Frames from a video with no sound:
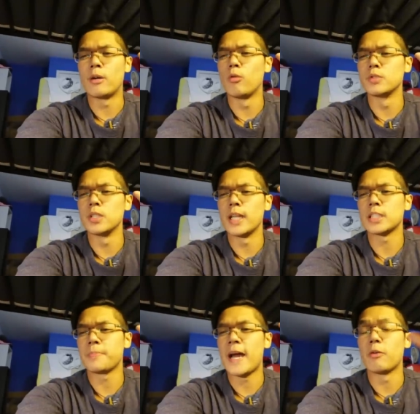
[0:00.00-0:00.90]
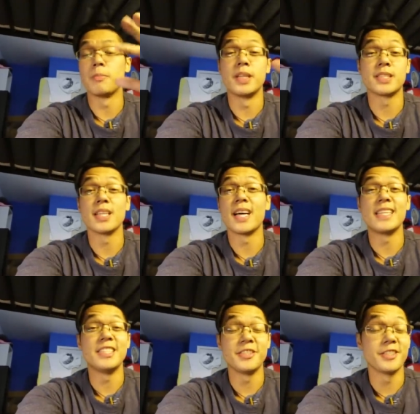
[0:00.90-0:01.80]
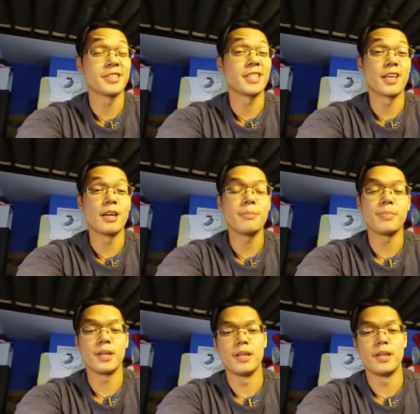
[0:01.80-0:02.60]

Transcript: holds less power, but it's a lot easier to set up.